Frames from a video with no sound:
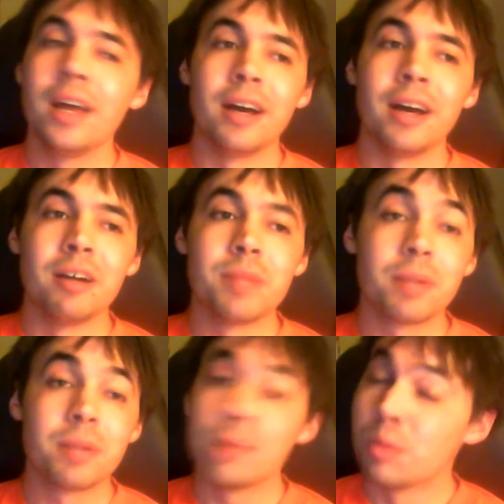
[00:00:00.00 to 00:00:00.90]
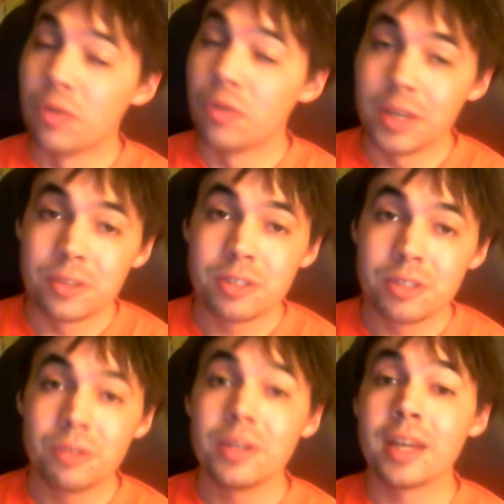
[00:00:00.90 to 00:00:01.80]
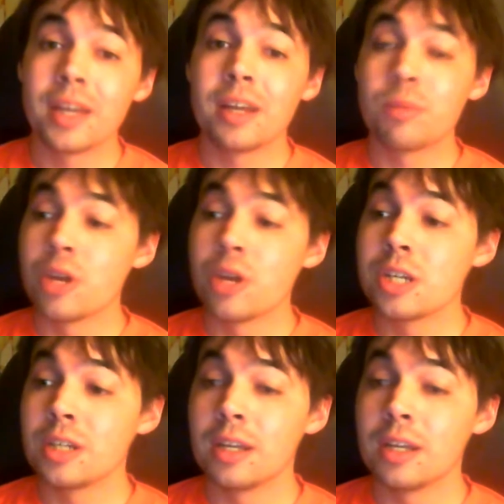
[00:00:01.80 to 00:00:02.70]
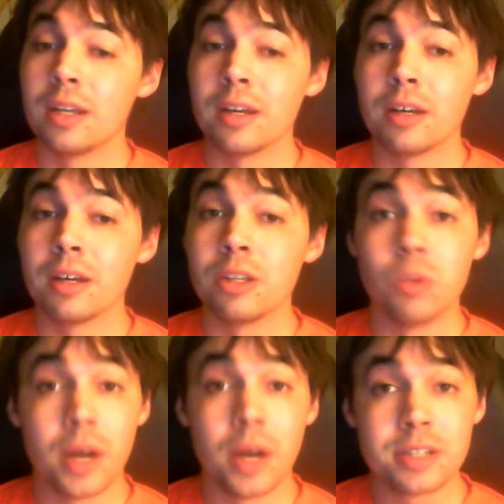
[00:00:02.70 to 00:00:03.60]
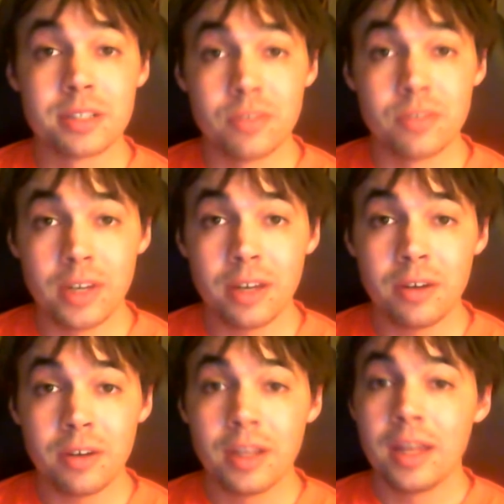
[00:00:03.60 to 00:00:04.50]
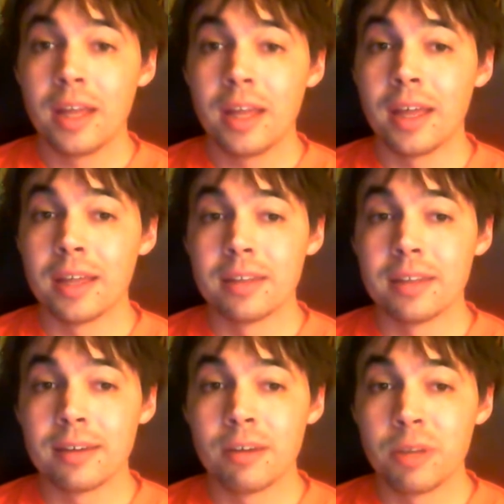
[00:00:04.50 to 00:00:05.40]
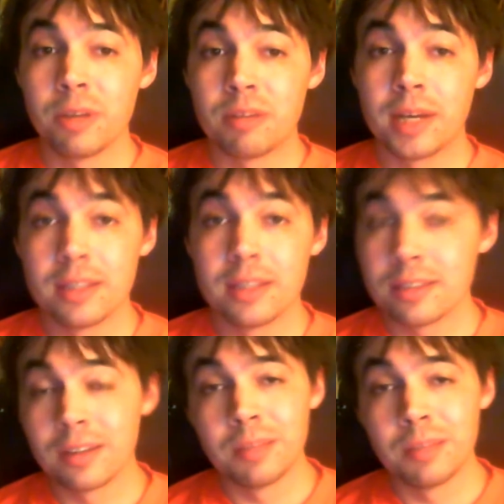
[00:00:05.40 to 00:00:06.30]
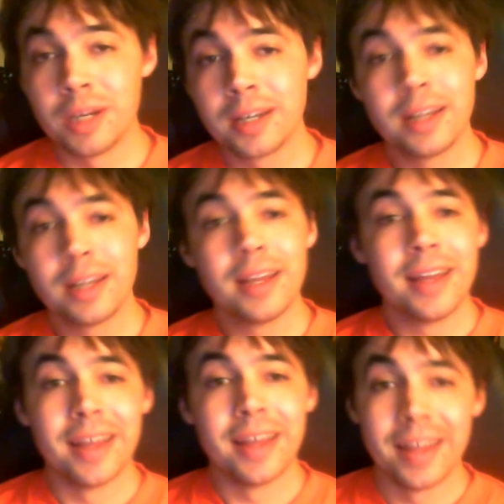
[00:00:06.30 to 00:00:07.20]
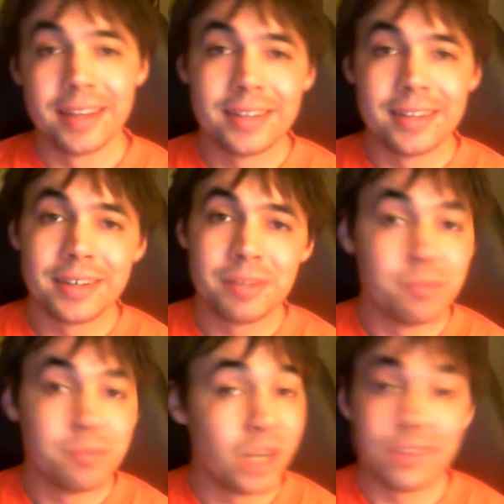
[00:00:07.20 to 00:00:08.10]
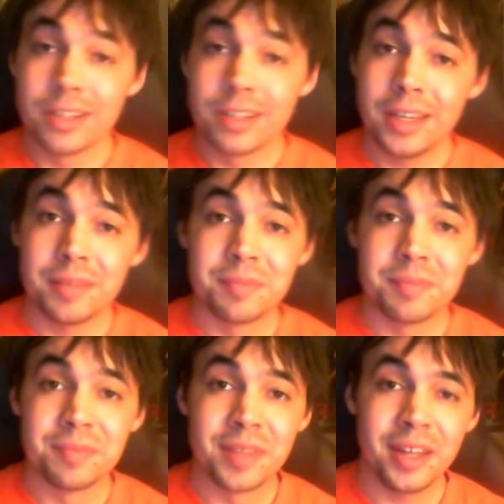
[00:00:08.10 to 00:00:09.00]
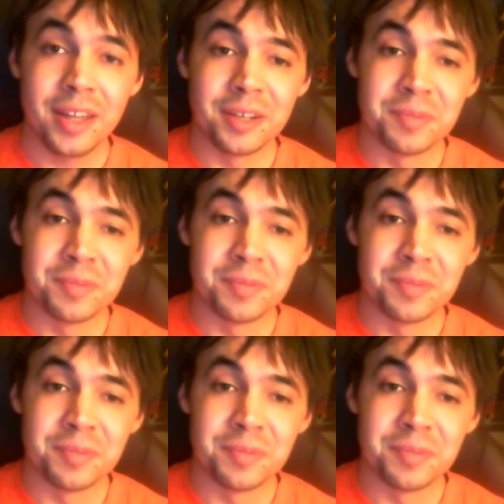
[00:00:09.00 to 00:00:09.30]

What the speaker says: But I'm gonna make more videos soon, and I appreciate you watching this video, and I hope you don't mind this ugly mug, and y'all have a good day. Thank you.